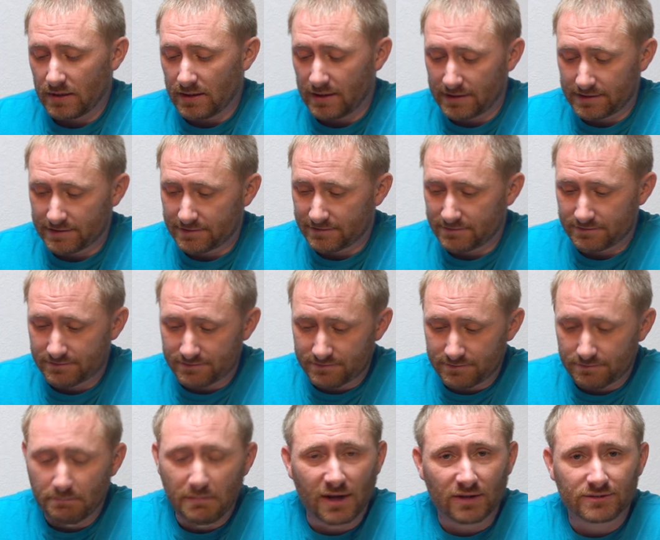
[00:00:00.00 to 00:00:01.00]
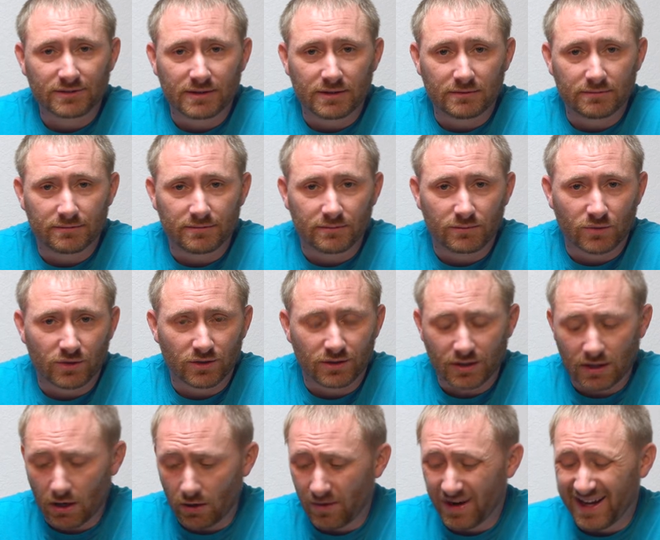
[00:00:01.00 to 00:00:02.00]
It melted and good
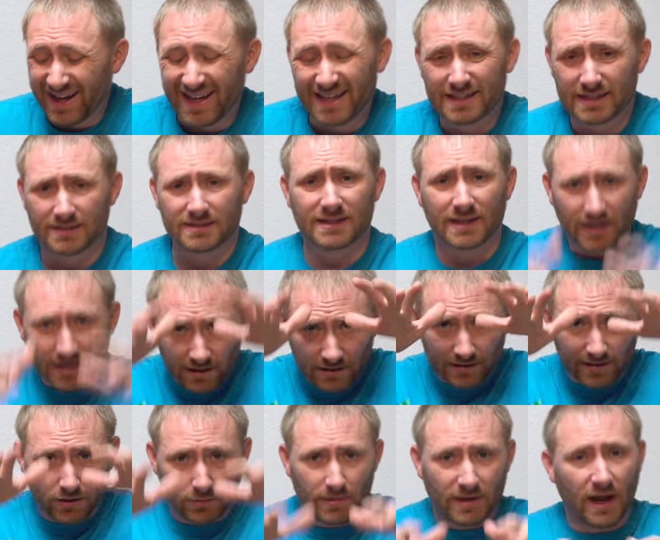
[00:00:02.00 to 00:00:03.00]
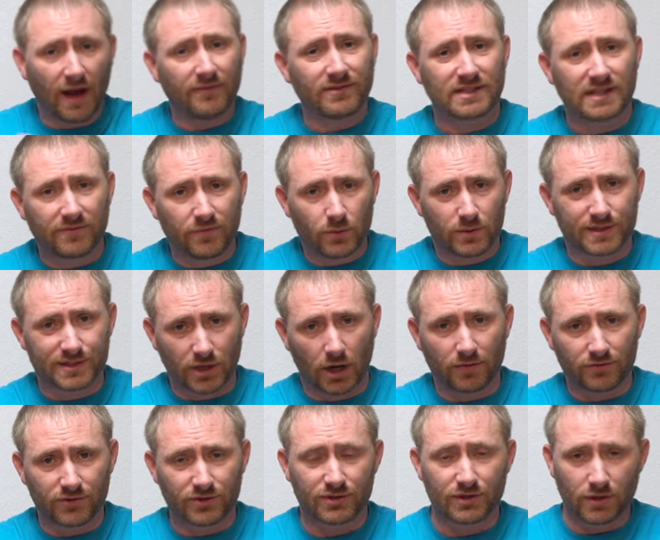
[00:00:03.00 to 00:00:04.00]
to go. It did sink a little bit. Obviously if it was
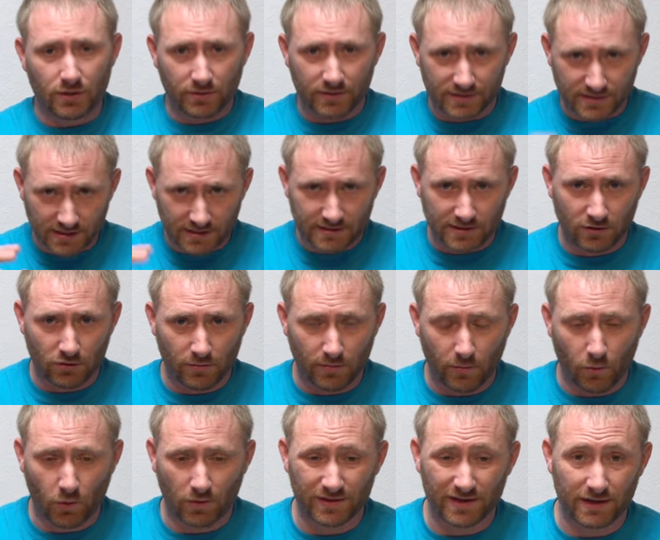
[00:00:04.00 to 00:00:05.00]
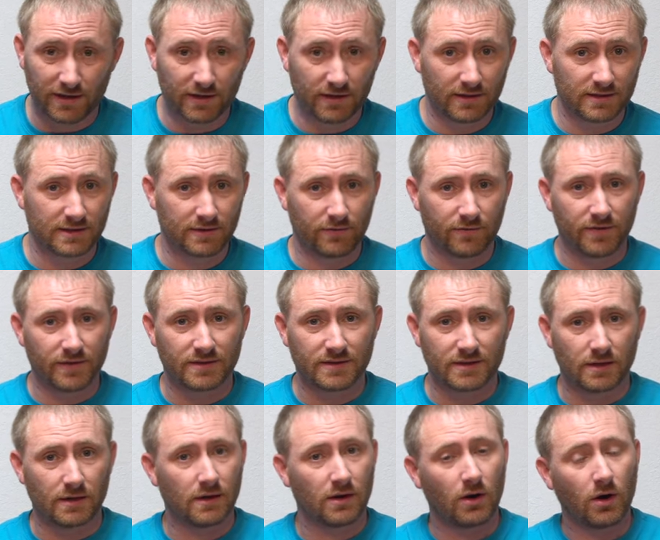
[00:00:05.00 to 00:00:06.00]
softer snow, it sinks a little bit more than it does if it's
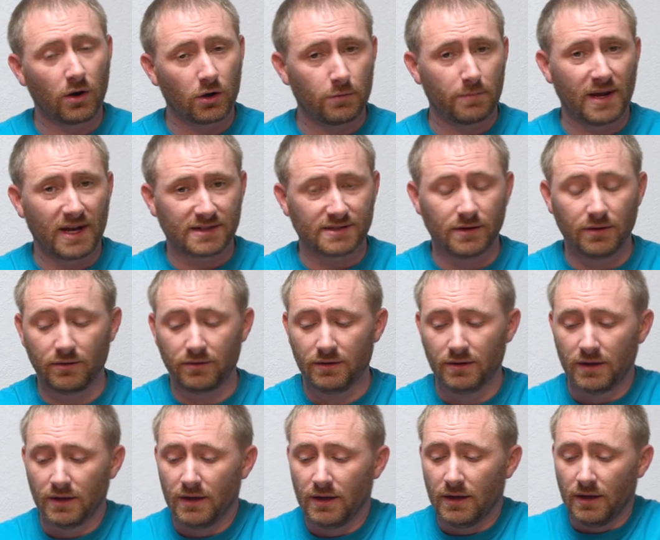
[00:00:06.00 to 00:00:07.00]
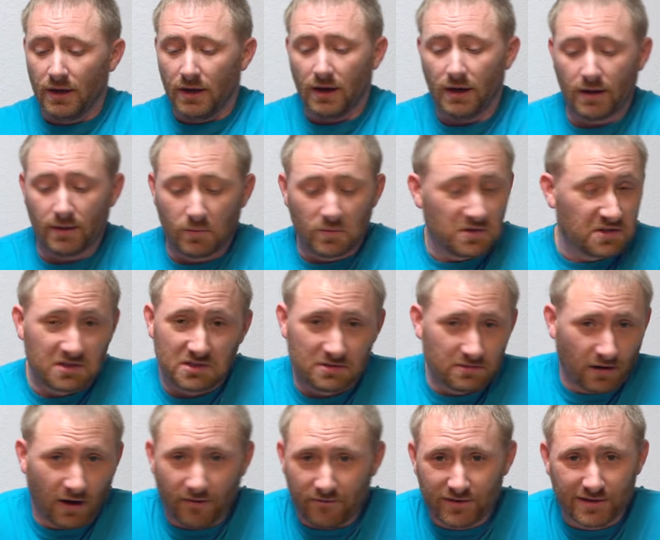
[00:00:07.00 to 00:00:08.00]
harder packed snow,
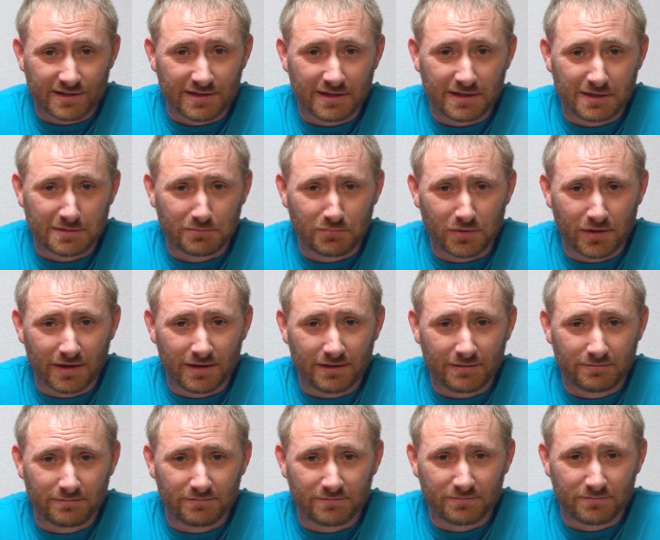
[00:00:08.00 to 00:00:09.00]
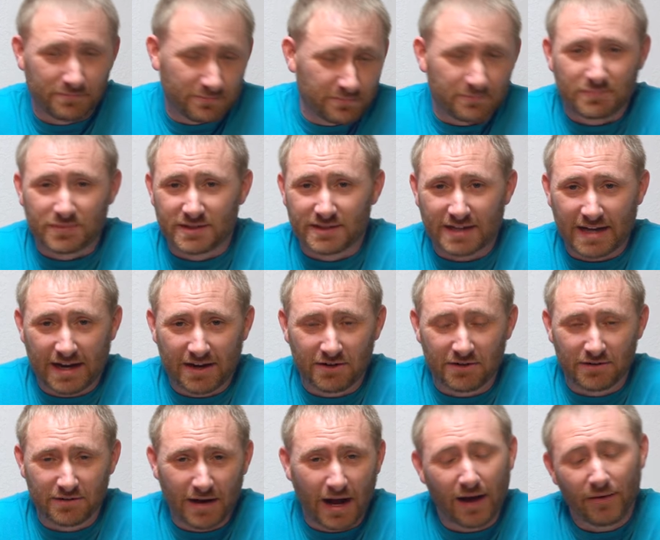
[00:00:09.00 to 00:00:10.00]
which obviously is pretty
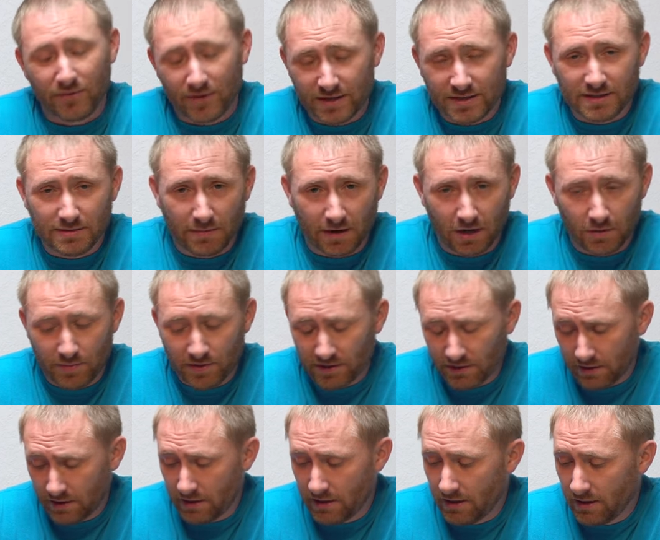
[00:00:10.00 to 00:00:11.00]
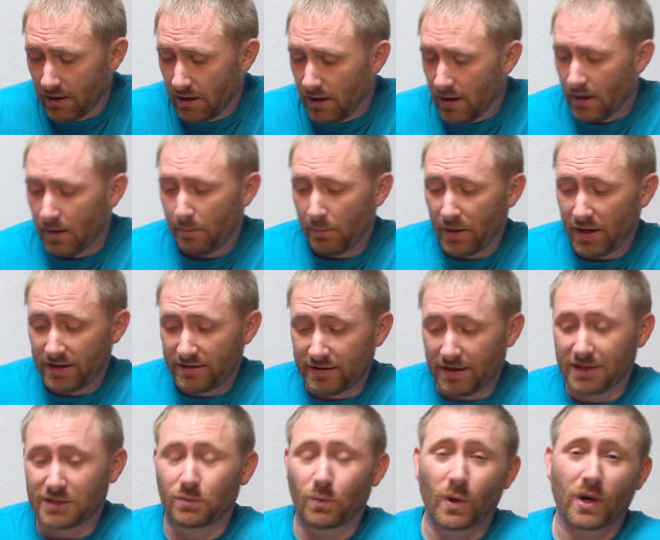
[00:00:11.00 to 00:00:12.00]
standard and obvious in my opinion, but it
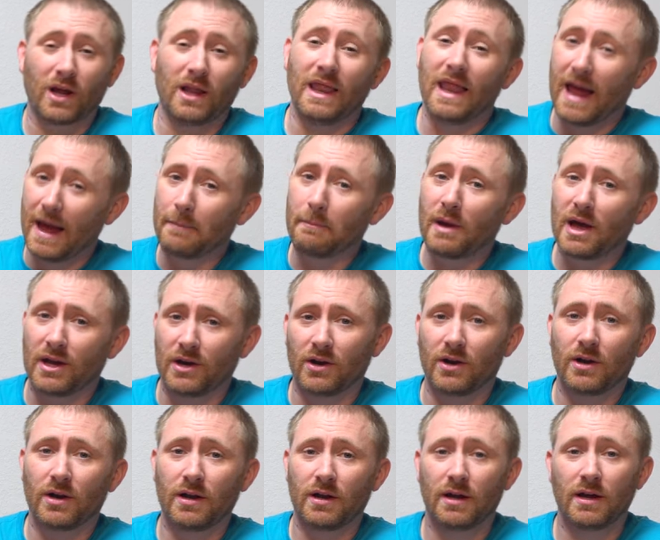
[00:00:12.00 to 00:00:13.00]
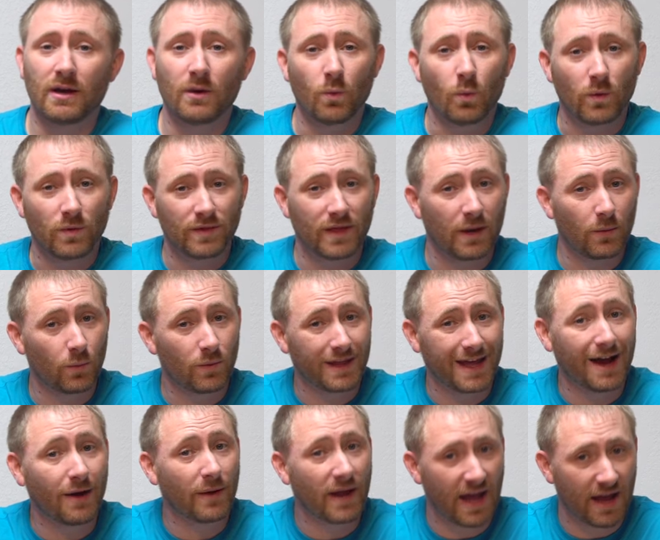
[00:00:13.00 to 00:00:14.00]
does work a lot better than
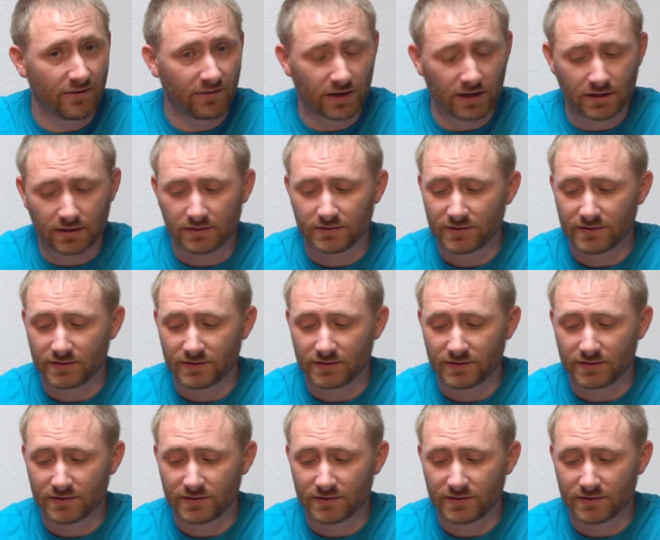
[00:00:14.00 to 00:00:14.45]
without having it.